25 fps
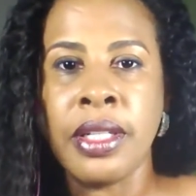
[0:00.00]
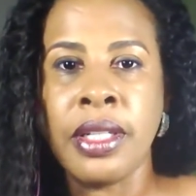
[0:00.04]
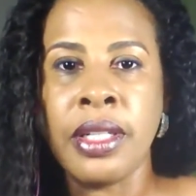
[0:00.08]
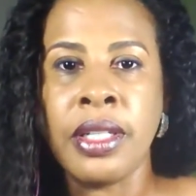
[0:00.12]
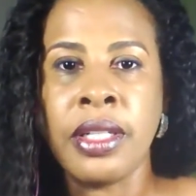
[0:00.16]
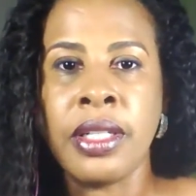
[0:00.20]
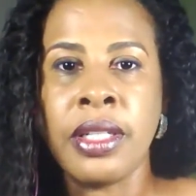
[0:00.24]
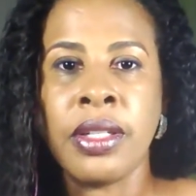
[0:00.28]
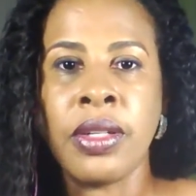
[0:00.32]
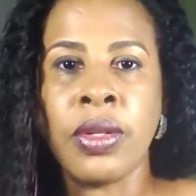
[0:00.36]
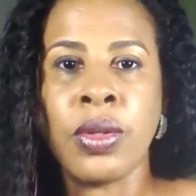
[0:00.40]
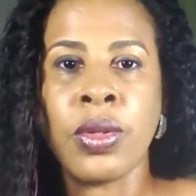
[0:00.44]

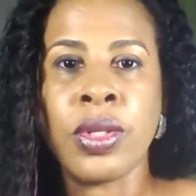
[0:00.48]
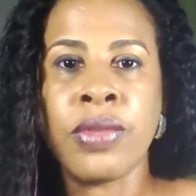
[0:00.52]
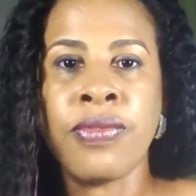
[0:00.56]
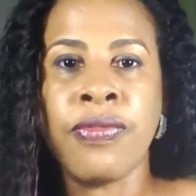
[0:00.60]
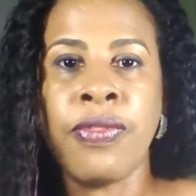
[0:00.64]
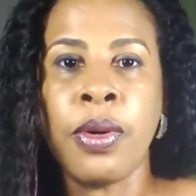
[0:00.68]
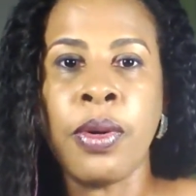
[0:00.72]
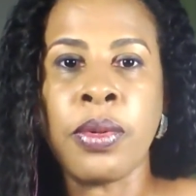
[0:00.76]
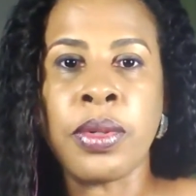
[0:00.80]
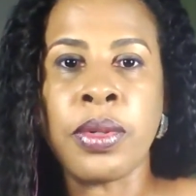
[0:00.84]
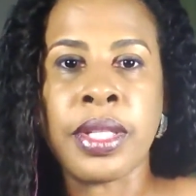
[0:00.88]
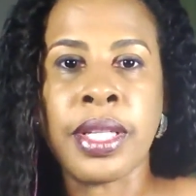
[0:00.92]
those
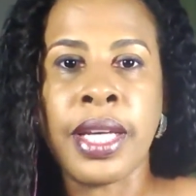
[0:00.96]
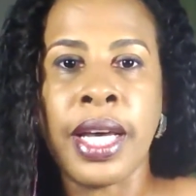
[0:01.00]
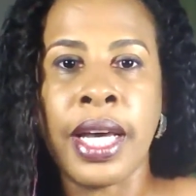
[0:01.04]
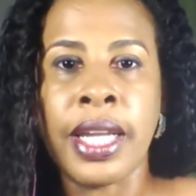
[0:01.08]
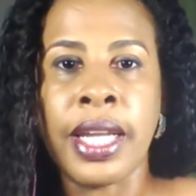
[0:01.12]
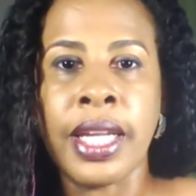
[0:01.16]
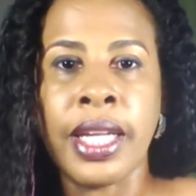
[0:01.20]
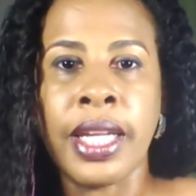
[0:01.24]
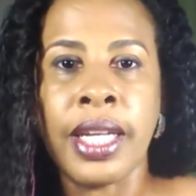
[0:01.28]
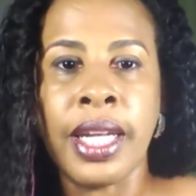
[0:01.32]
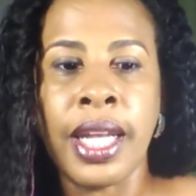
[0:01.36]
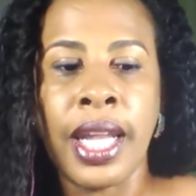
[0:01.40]
folks got in
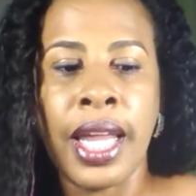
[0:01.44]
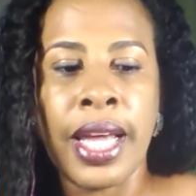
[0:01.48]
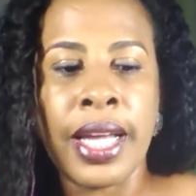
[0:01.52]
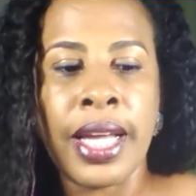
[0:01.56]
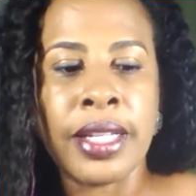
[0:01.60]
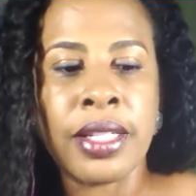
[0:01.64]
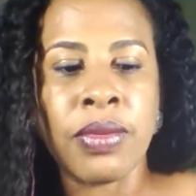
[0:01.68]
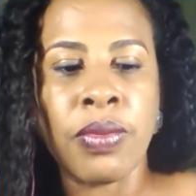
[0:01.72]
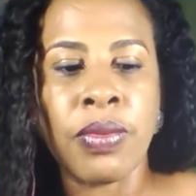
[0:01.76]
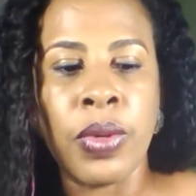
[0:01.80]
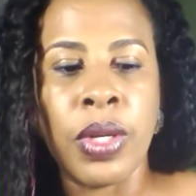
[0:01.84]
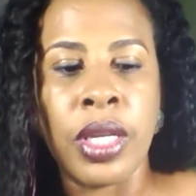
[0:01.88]
last
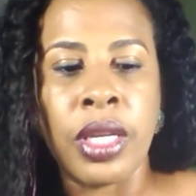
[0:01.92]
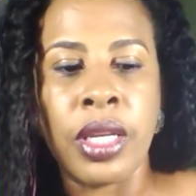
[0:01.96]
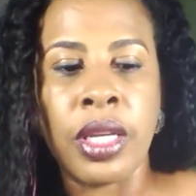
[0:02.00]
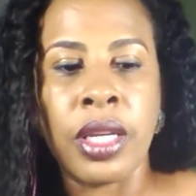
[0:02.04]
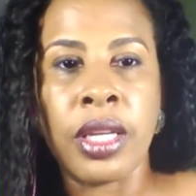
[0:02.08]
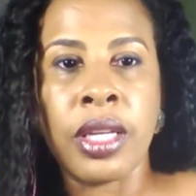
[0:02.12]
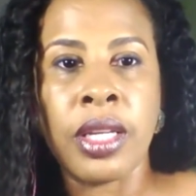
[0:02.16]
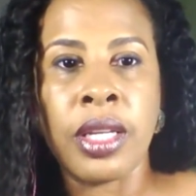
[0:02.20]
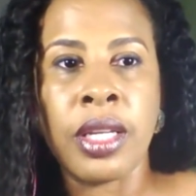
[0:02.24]
week.